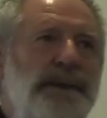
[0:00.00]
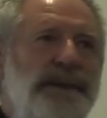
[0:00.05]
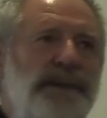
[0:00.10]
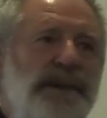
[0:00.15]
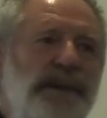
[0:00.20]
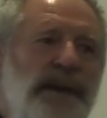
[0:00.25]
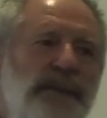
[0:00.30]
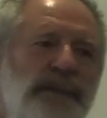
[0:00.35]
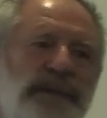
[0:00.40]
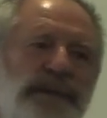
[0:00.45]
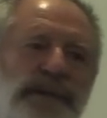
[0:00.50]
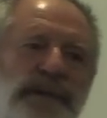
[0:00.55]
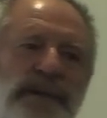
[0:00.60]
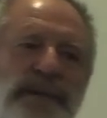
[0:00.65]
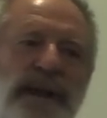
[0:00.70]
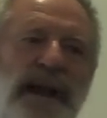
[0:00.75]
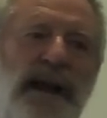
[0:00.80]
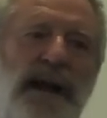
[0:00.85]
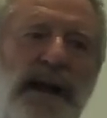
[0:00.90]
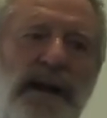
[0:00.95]
So that was sort
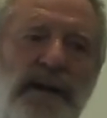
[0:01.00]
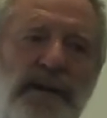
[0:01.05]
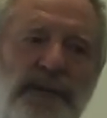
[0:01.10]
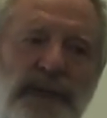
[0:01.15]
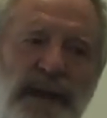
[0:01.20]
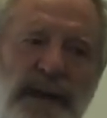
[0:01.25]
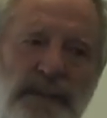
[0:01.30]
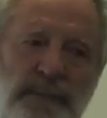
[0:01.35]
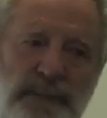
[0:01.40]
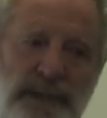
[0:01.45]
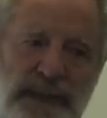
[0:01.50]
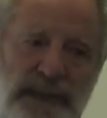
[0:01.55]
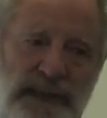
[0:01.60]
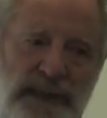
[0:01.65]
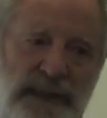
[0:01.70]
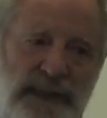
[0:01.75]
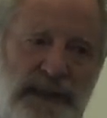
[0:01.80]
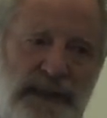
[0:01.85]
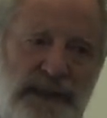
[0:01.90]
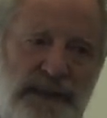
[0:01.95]
of how that
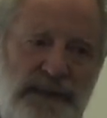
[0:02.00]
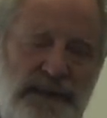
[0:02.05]
began.